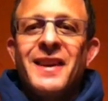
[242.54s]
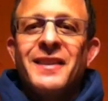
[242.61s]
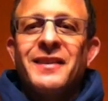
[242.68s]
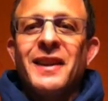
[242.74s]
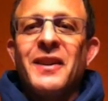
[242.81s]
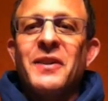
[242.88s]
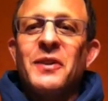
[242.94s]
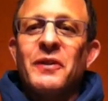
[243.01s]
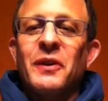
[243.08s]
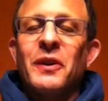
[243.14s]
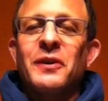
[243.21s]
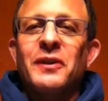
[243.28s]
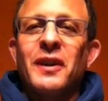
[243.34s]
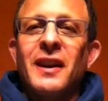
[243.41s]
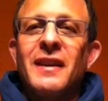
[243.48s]
State
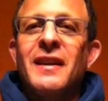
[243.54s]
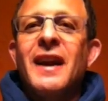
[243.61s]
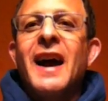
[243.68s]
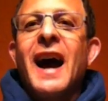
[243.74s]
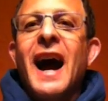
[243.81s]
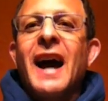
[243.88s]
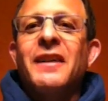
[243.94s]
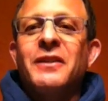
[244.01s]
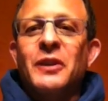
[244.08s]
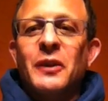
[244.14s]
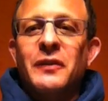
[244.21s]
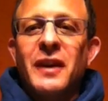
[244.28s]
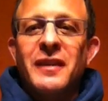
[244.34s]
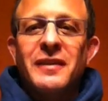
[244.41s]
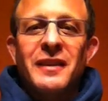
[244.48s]
University, I
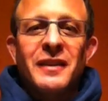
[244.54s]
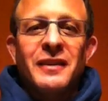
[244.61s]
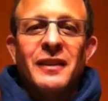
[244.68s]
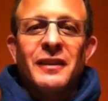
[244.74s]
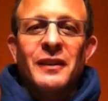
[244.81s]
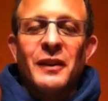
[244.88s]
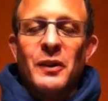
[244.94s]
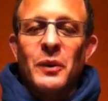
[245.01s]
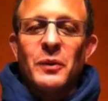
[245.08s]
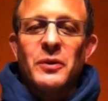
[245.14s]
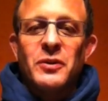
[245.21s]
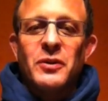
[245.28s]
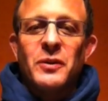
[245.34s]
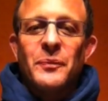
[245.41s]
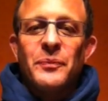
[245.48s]
served as an assistant
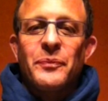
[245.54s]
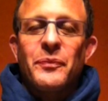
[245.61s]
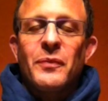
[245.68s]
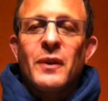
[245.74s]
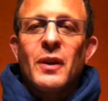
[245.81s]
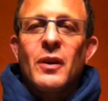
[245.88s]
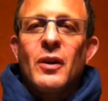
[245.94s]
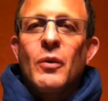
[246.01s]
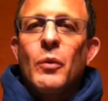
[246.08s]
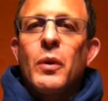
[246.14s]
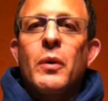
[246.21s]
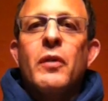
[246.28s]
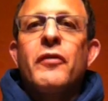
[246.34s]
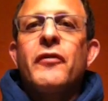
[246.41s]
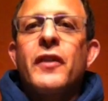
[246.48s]
coach
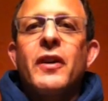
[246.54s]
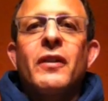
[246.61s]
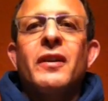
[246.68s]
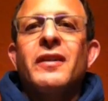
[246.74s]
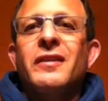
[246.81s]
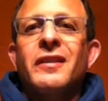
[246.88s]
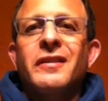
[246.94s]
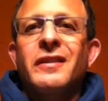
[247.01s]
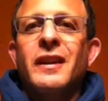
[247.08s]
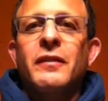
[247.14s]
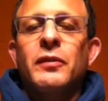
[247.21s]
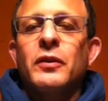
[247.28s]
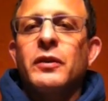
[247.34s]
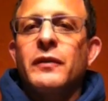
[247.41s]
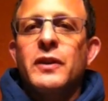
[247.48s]
we were a fairly
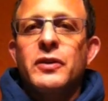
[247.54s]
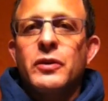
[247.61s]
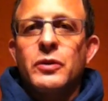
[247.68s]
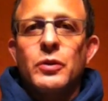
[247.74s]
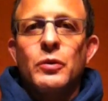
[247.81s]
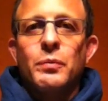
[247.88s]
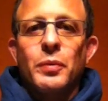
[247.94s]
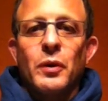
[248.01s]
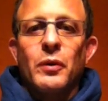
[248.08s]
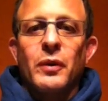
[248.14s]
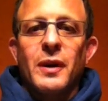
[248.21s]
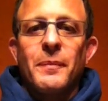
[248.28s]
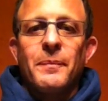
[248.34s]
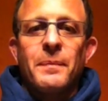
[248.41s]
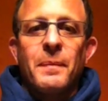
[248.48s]
successful Division II
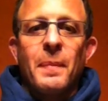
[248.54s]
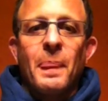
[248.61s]
program.